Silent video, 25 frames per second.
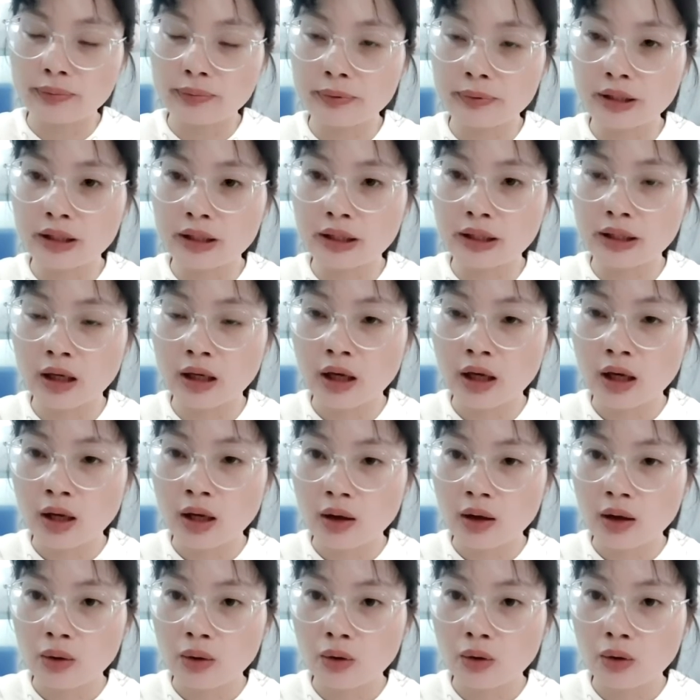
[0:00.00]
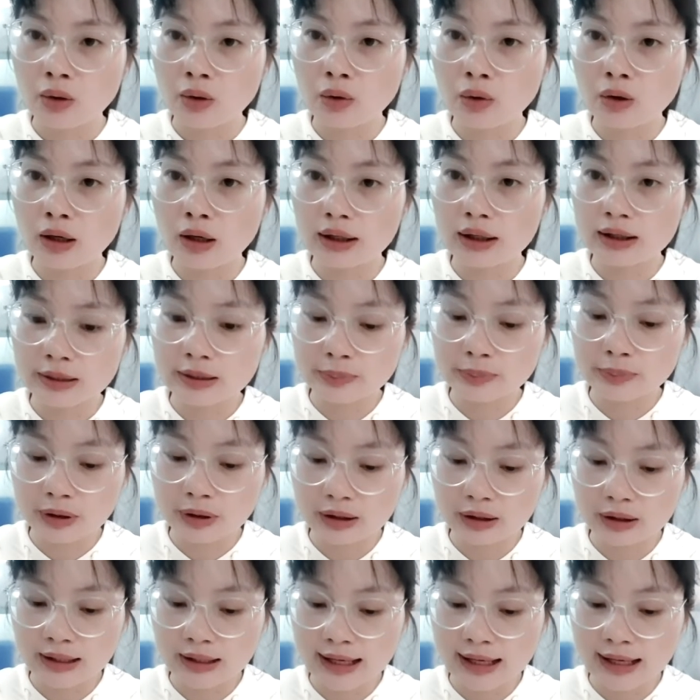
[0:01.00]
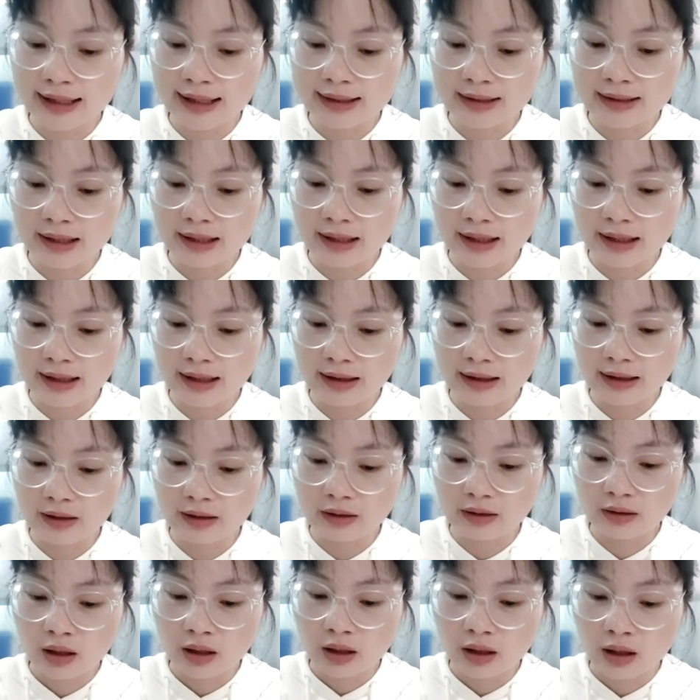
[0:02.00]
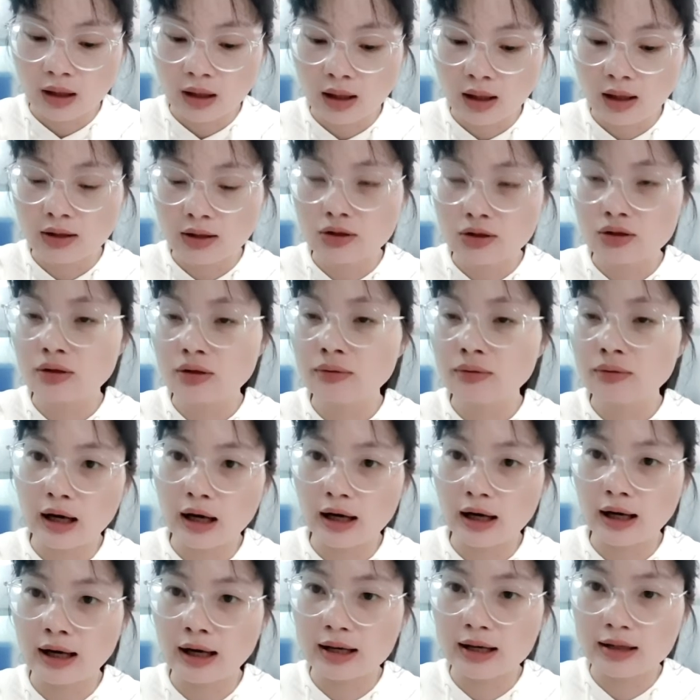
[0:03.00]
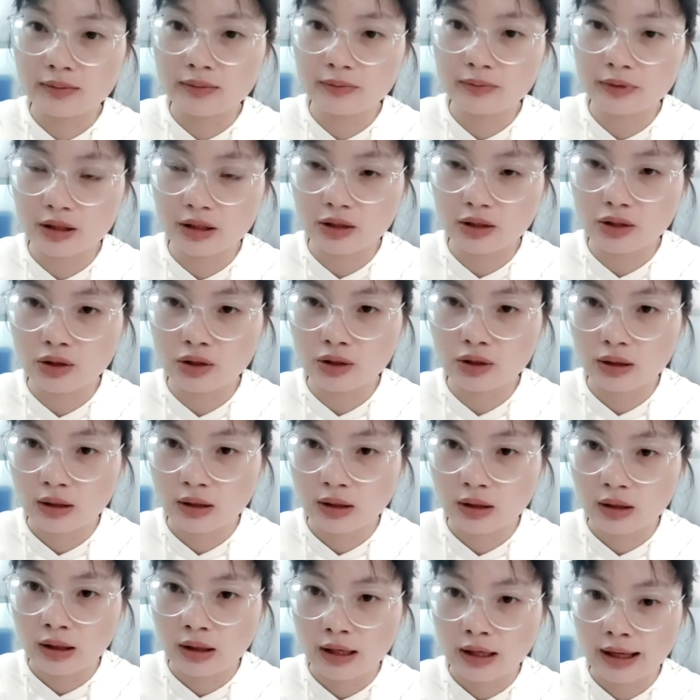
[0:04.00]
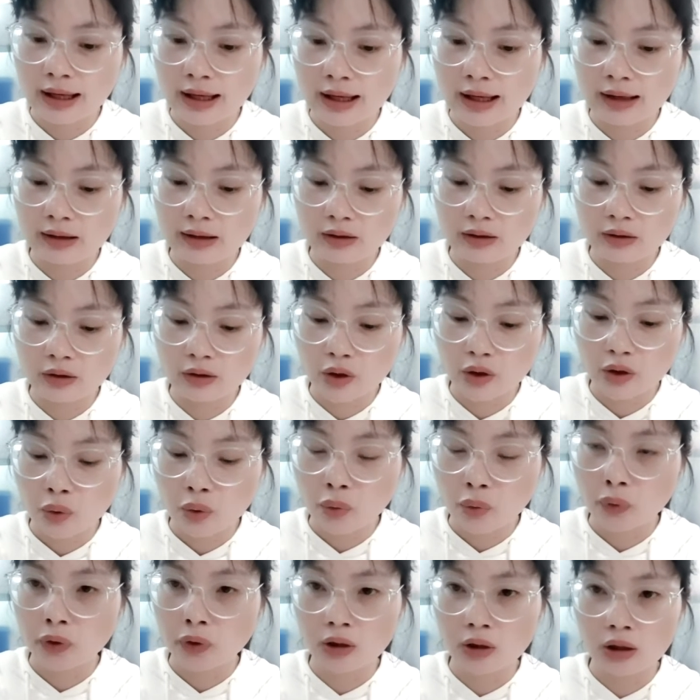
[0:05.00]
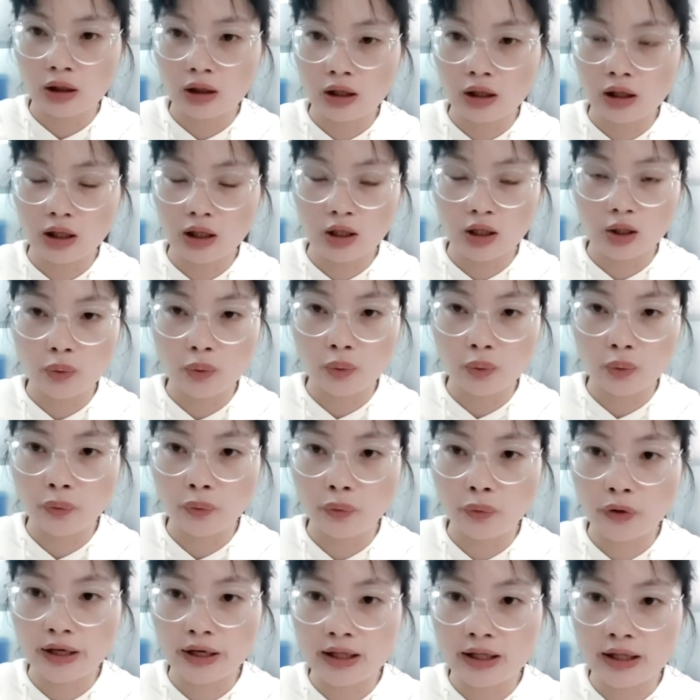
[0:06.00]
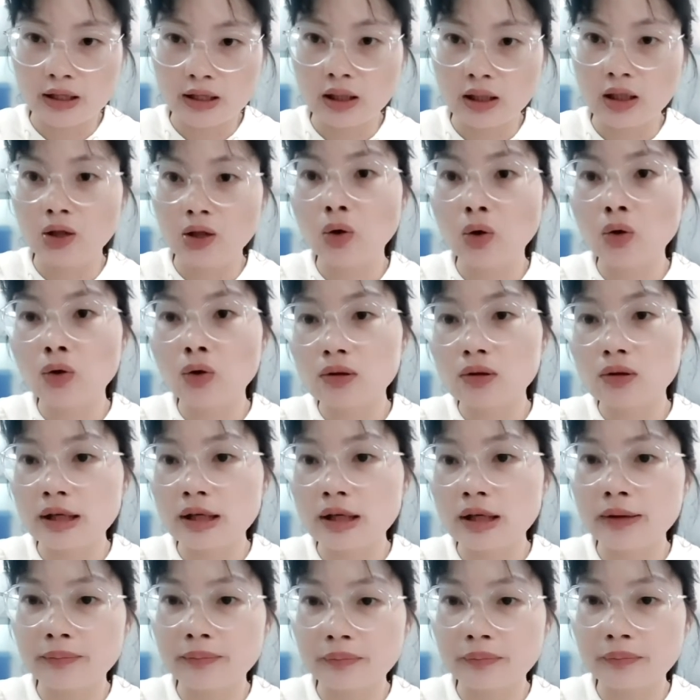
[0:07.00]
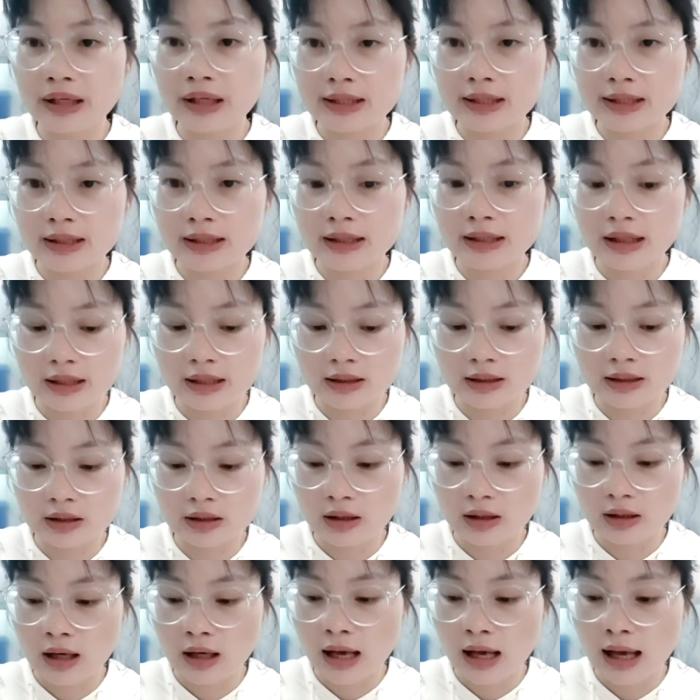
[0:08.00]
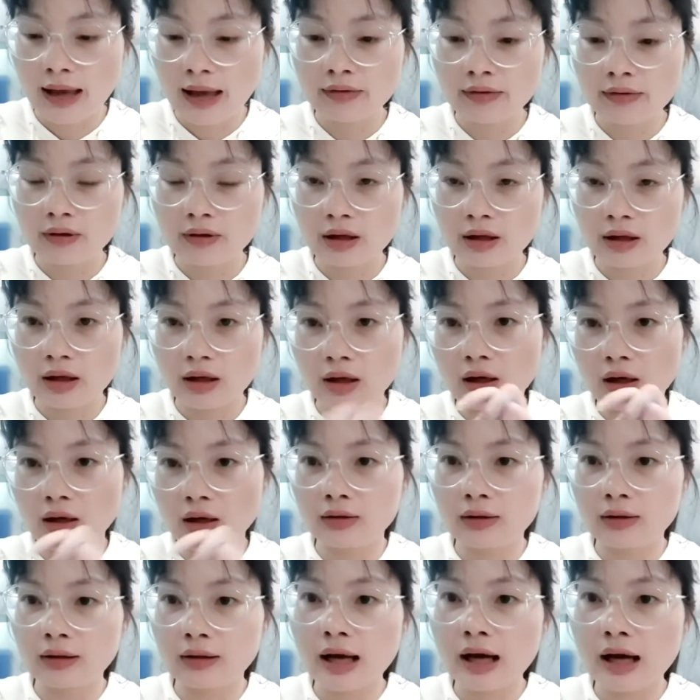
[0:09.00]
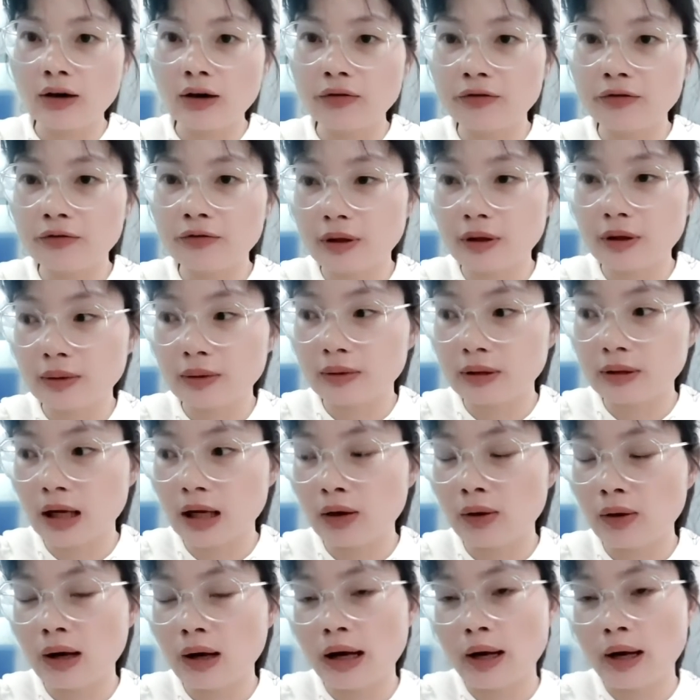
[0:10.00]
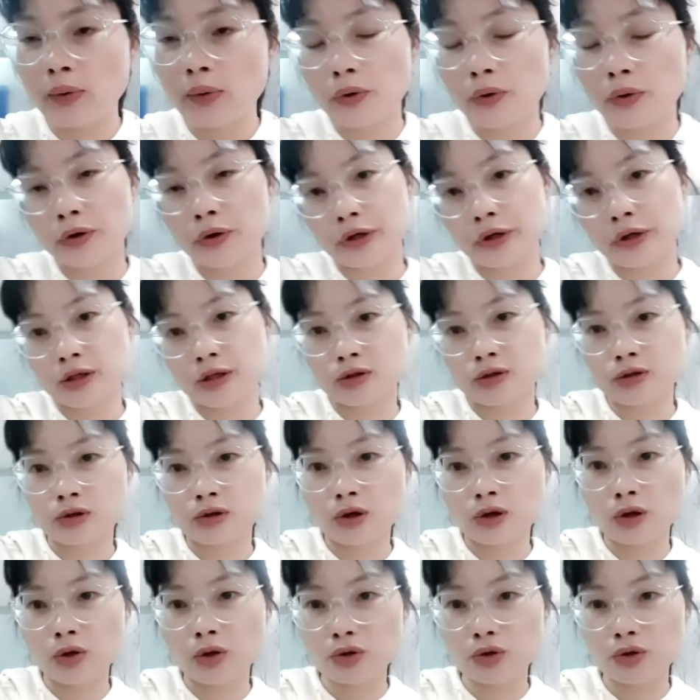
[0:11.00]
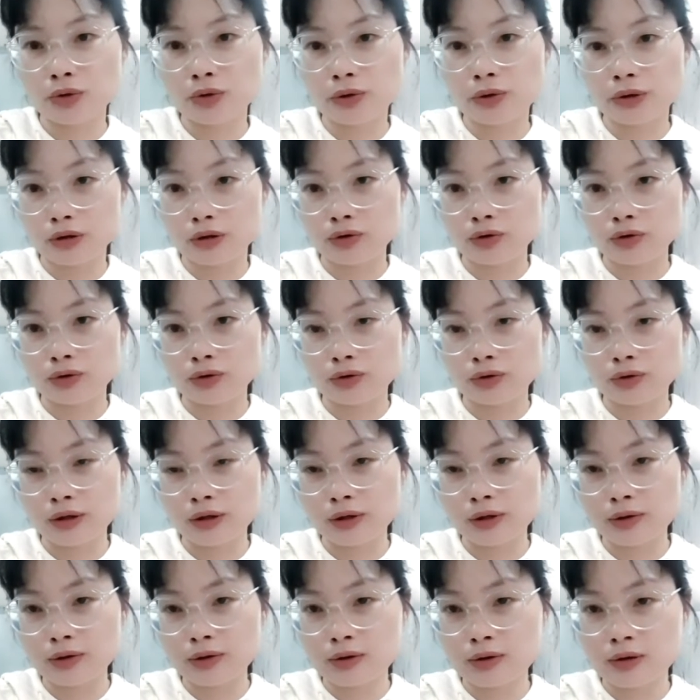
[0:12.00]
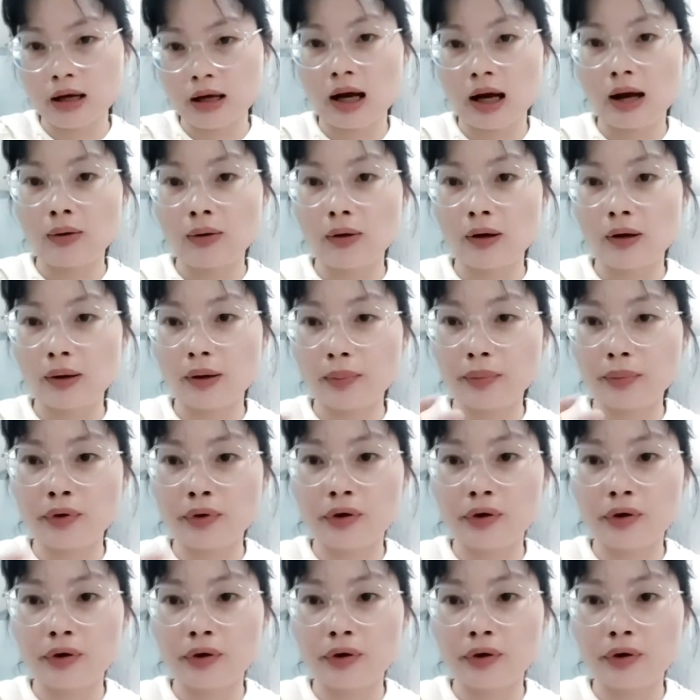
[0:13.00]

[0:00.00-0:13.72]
products and service for all of our customers, and with a long-term business. And now I will go to introduce our products.